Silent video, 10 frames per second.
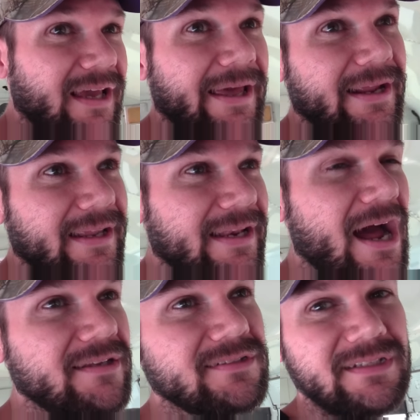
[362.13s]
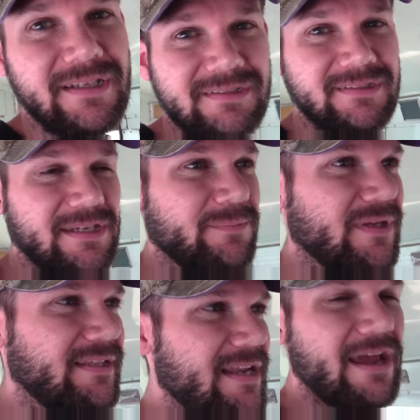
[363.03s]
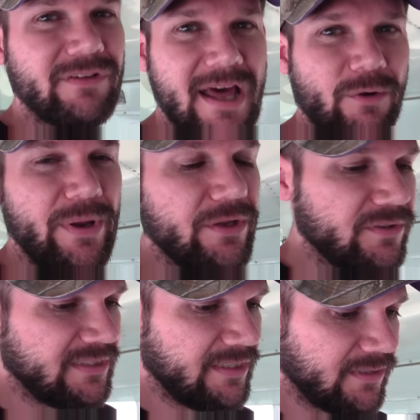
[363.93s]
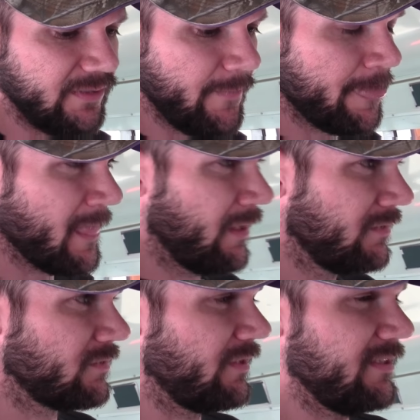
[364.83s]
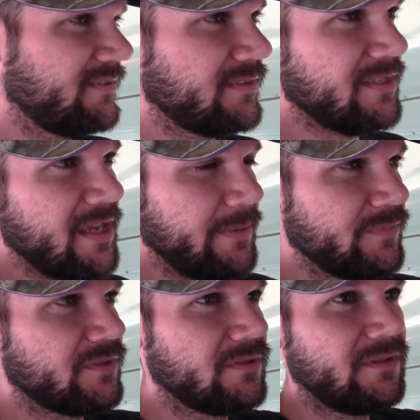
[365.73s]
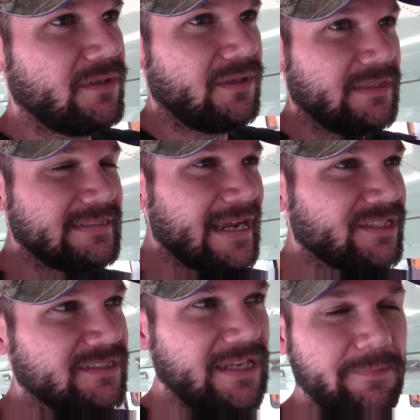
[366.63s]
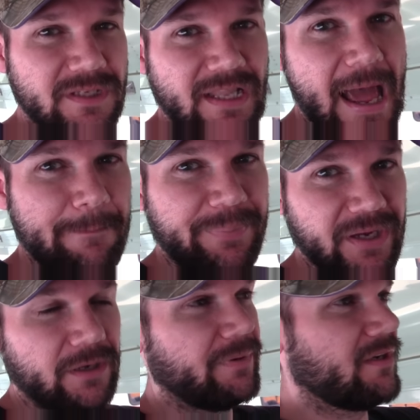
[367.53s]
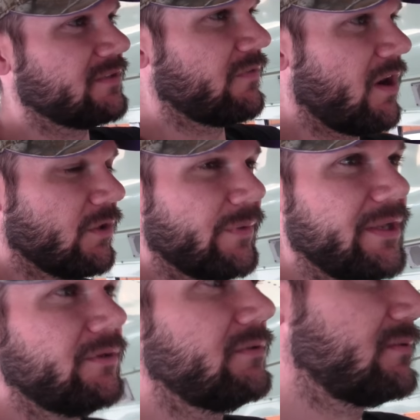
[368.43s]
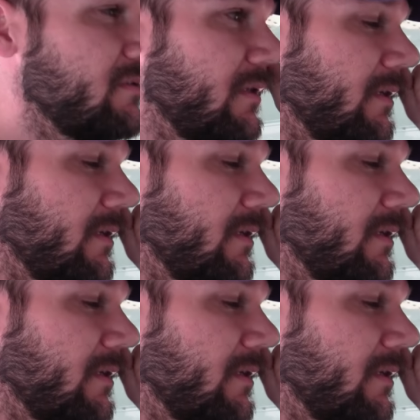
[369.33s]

And, and honestly, this seemed, it didn't have a lot of windows either. So this seems, this actually seems a lot bigger because of all the windows.